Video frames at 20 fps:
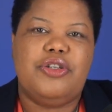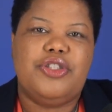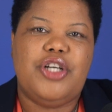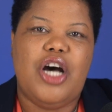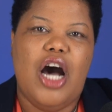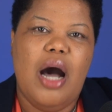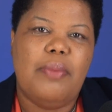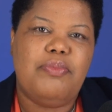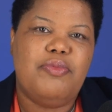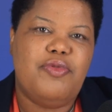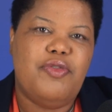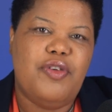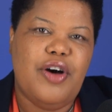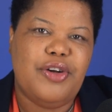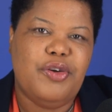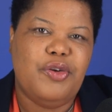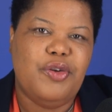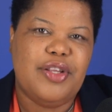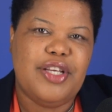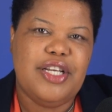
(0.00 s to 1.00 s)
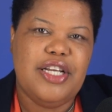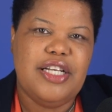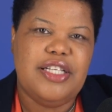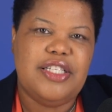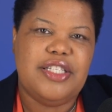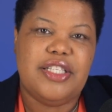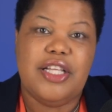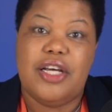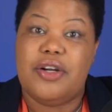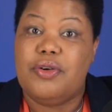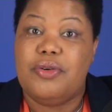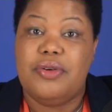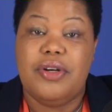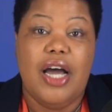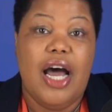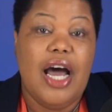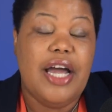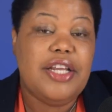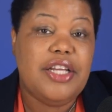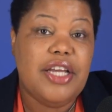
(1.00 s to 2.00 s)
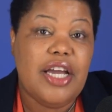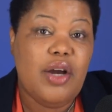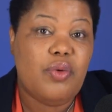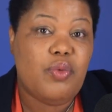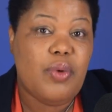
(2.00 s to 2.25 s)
top funnel leads that are not yet